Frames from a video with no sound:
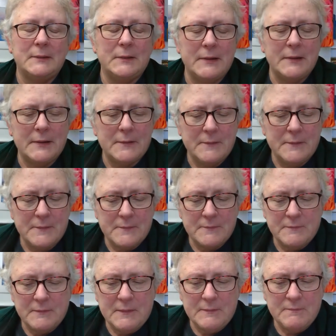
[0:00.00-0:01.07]

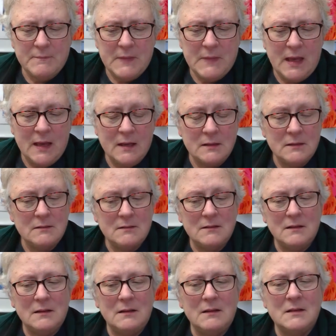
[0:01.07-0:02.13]
And
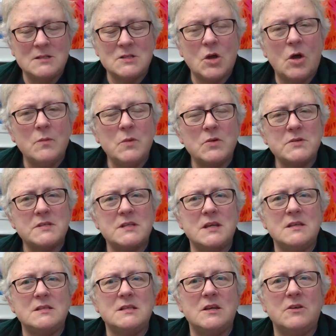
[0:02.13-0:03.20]
it's almost
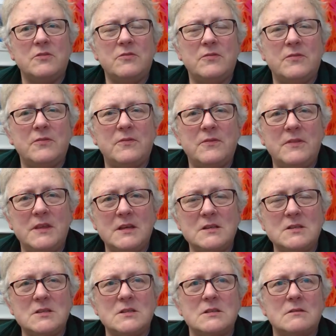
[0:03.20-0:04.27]
as if
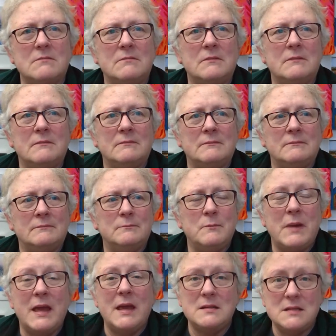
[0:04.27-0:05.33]
this
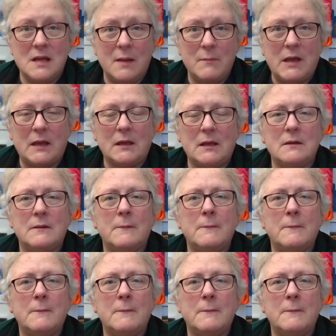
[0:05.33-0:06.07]
pandemic,